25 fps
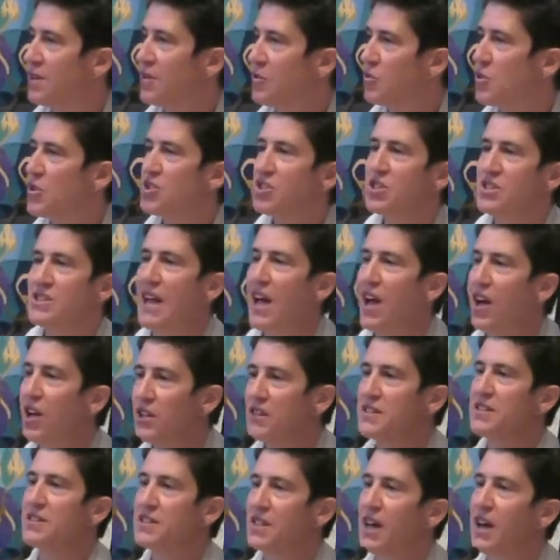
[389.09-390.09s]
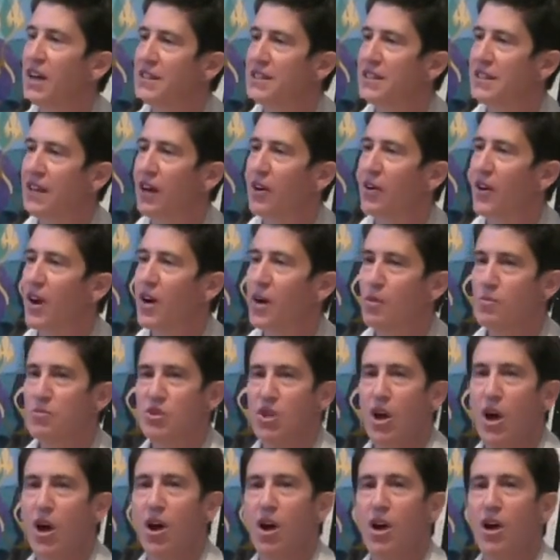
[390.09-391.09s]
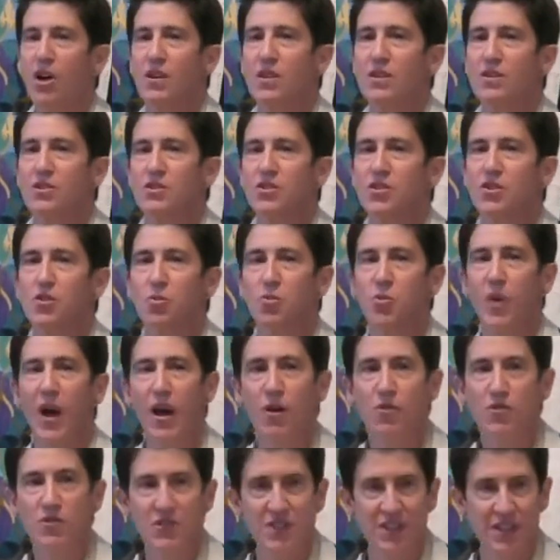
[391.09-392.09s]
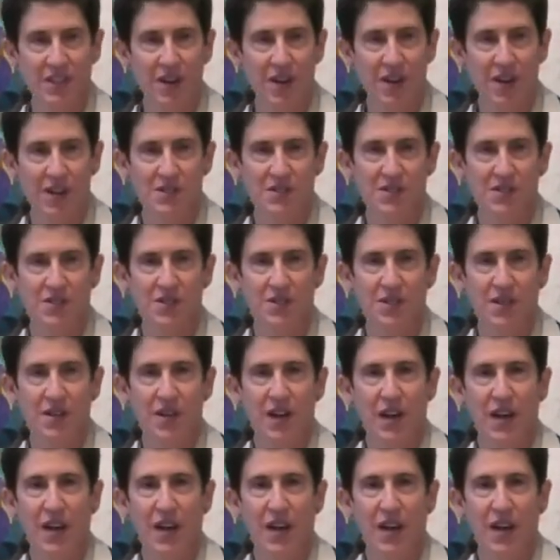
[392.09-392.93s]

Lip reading: We just held it tight in our arms, surrounding us